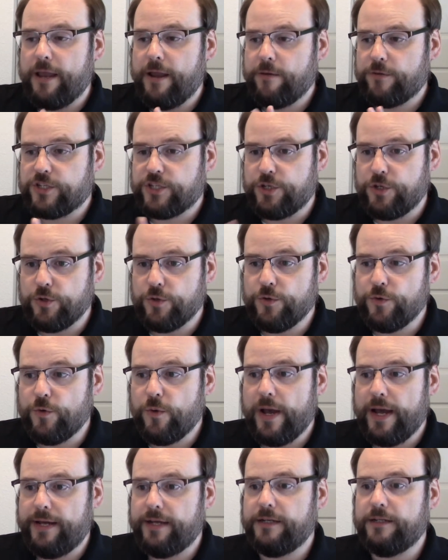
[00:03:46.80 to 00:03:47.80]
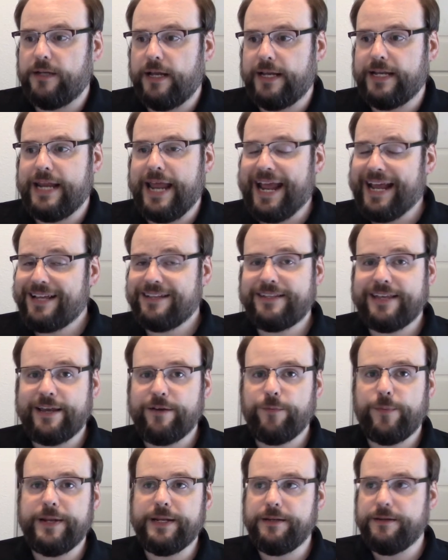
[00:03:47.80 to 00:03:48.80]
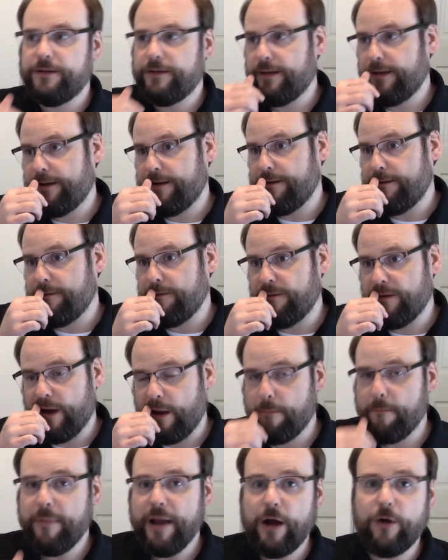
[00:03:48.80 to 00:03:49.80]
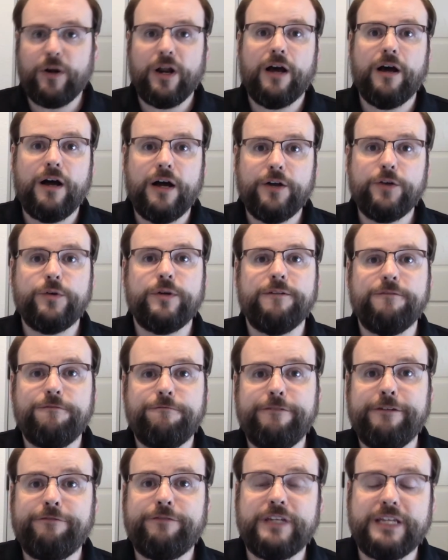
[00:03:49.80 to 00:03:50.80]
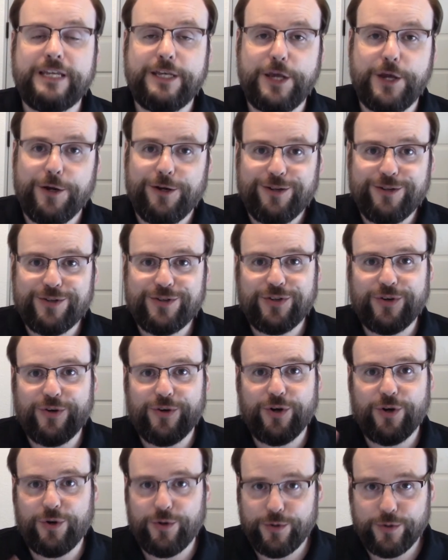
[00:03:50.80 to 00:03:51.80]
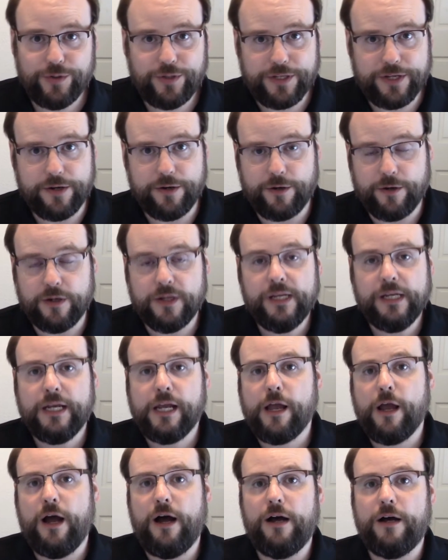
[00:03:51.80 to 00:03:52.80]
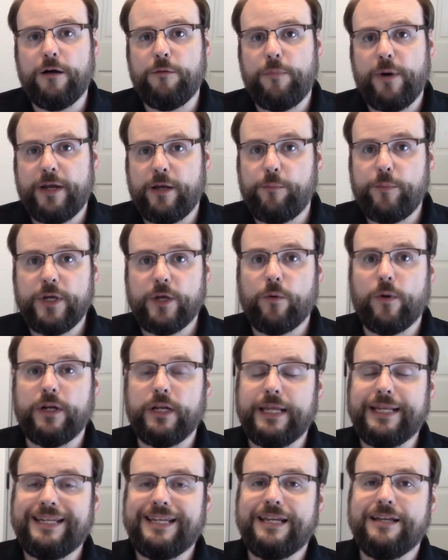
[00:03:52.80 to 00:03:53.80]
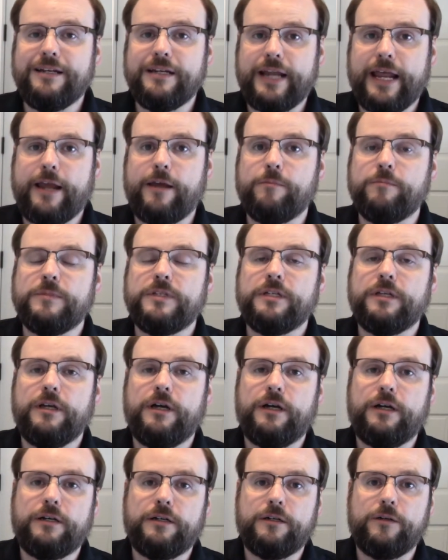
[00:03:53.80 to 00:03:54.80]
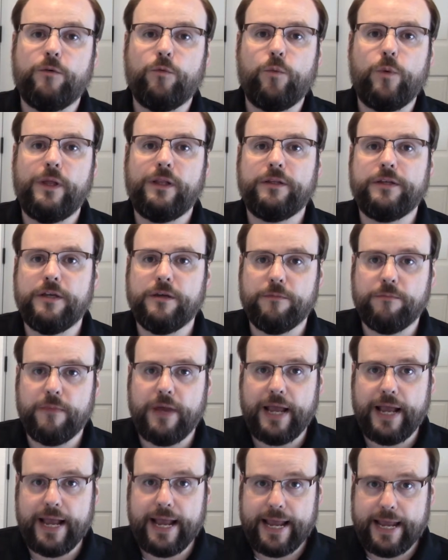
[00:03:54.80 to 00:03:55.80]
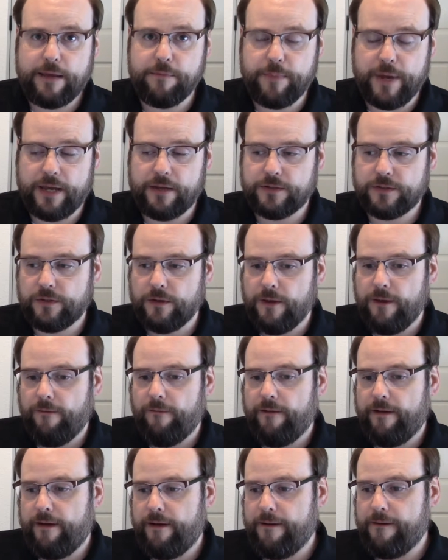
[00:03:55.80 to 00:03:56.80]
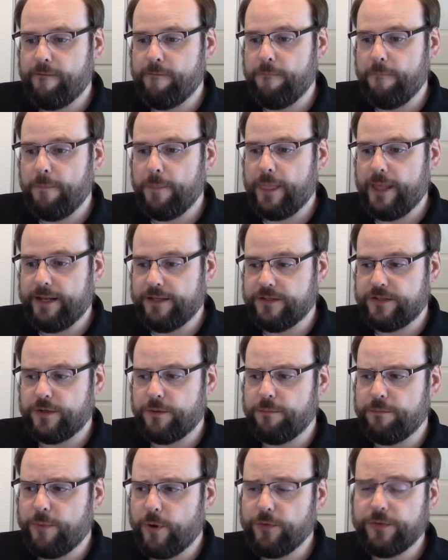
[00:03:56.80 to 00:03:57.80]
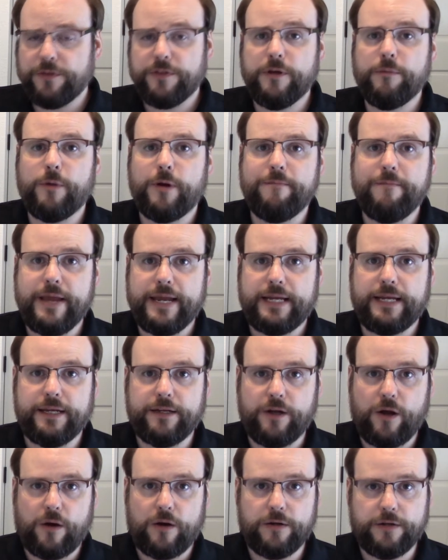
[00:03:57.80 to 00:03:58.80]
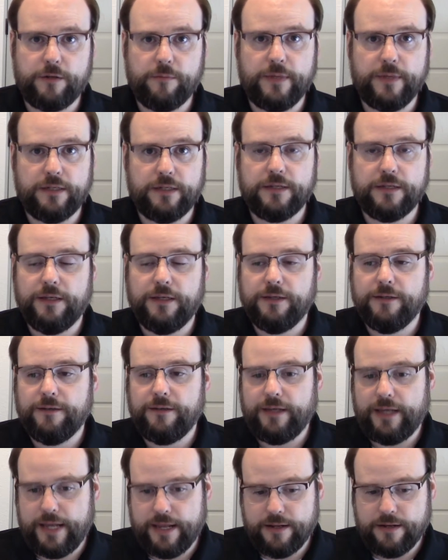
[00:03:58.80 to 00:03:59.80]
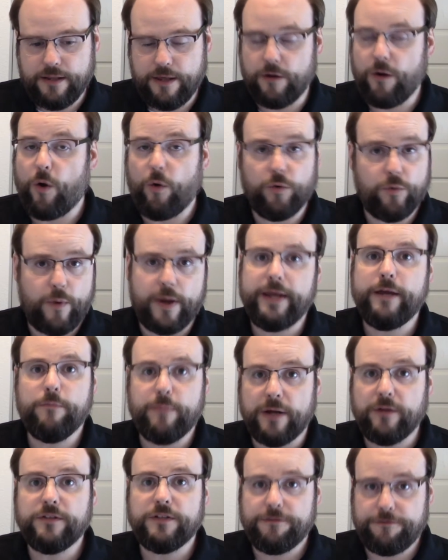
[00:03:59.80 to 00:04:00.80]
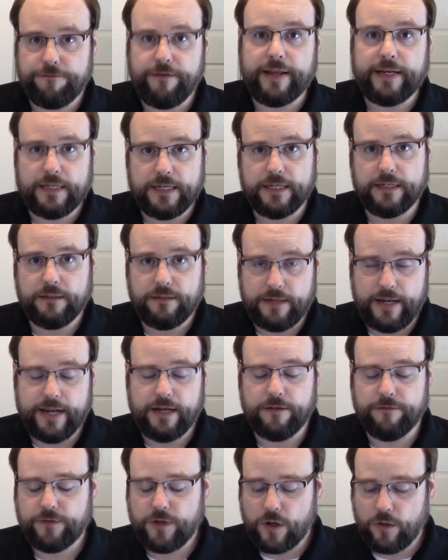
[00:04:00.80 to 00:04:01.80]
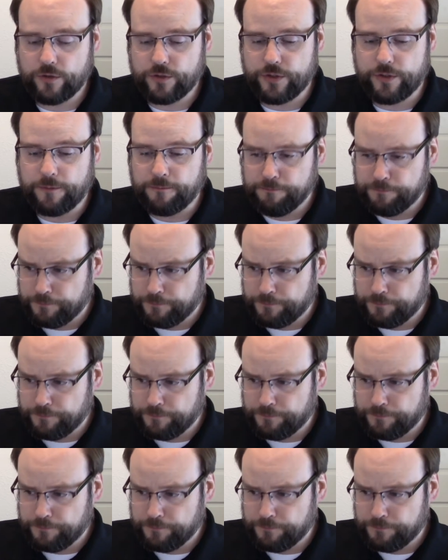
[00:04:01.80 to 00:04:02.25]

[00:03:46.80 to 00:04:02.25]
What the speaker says: to an essay written about 150 years earlier by a Pequot Indian named William Apess. And so both of them are making an argument in their own way about defending Native culture.